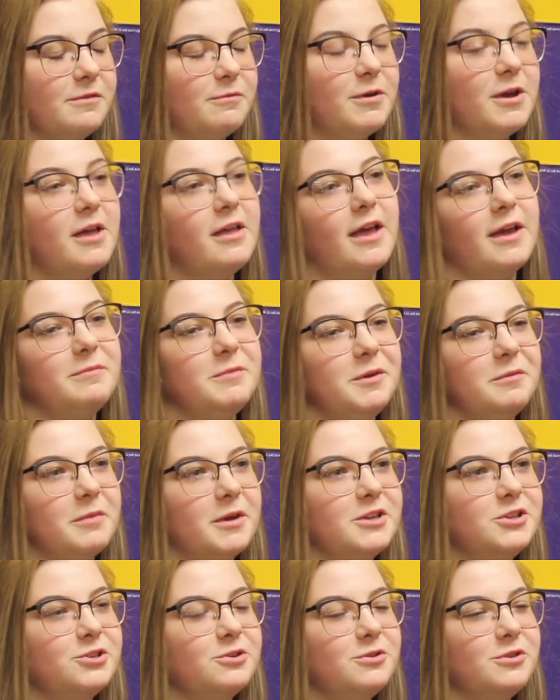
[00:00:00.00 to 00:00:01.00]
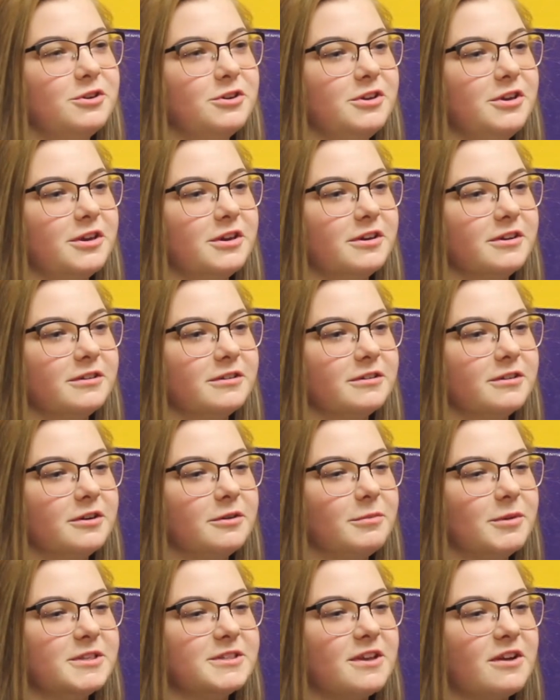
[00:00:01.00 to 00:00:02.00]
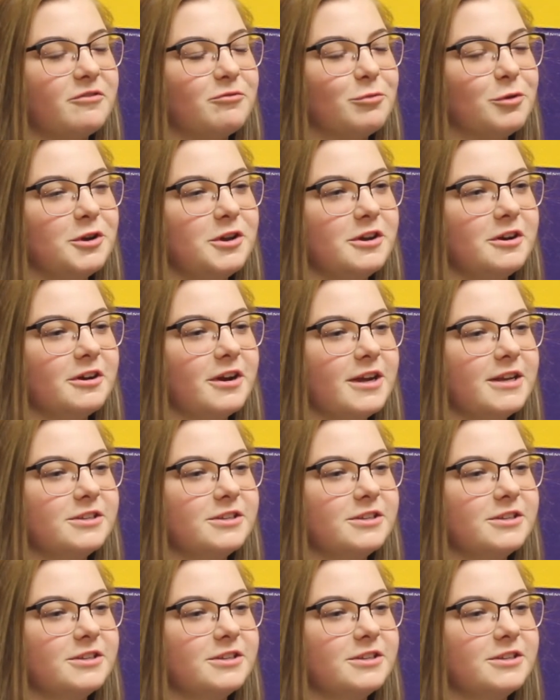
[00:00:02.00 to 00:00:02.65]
Well, I mean, my junior year or my sophomore year,